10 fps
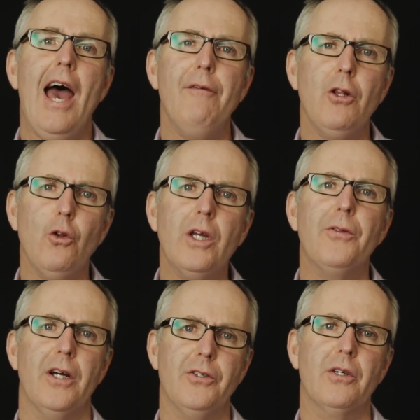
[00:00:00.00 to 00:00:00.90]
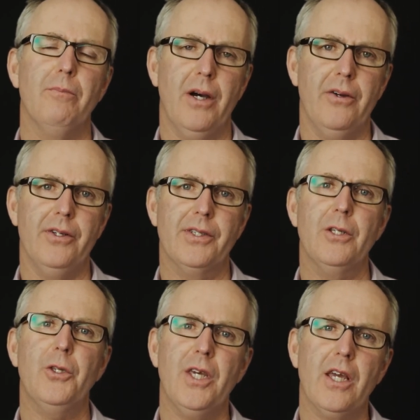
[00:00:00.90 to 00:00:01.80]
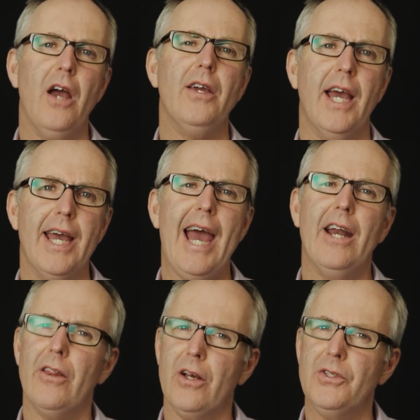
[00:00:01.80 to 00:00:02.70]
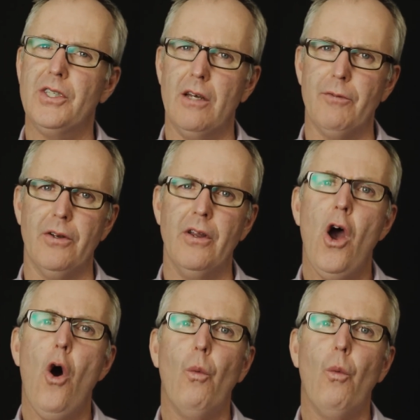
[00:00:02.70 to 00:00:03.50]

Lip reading: have a look at those components and think, okay, out of those 7,